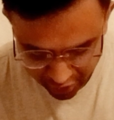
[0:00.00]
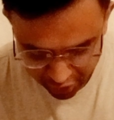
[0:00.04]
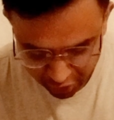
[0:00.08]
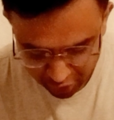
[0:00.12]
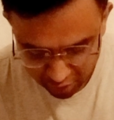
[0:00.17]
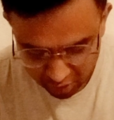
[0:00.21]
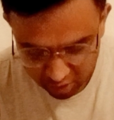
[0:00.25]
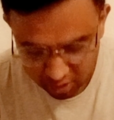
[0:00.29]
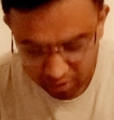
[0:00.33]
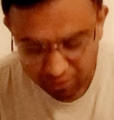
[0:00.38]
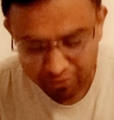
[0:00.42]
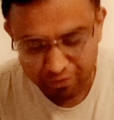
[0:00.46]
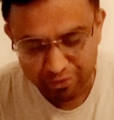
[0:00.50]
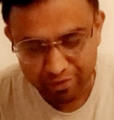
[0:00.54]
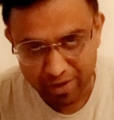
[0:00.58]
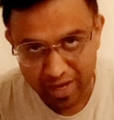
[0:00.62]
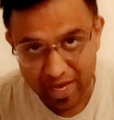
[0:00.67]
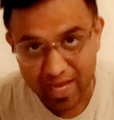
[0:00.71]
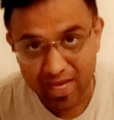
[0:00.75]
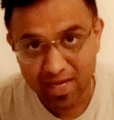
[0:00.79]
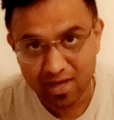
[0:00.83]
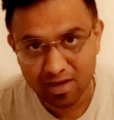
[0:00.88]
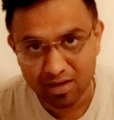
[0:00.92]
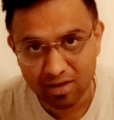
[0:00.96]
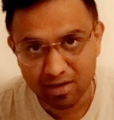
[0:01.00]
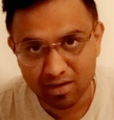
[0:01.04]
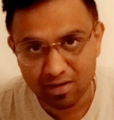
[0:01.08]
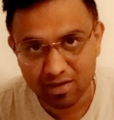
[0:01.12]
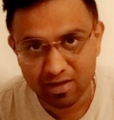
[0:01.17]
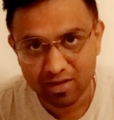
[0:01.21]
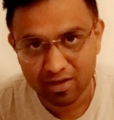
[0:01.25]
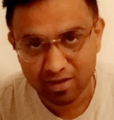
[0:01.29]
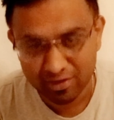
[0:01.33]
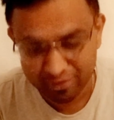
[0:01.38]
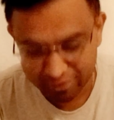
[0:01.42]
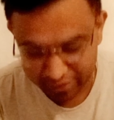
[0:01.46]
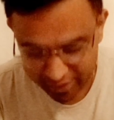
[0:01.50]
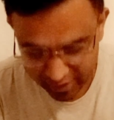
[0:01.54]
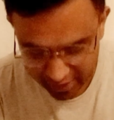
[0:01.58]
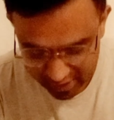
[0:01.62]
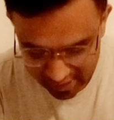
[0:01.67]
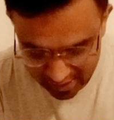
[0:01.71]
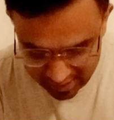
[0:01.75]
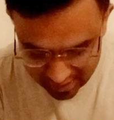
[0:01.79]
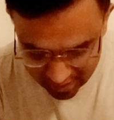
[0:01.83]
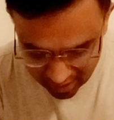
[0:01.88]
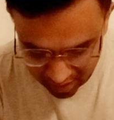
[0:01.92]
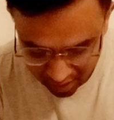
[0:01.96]
your vehicle if it
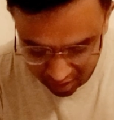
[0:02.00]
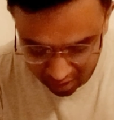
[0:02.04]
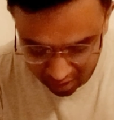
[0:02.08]
is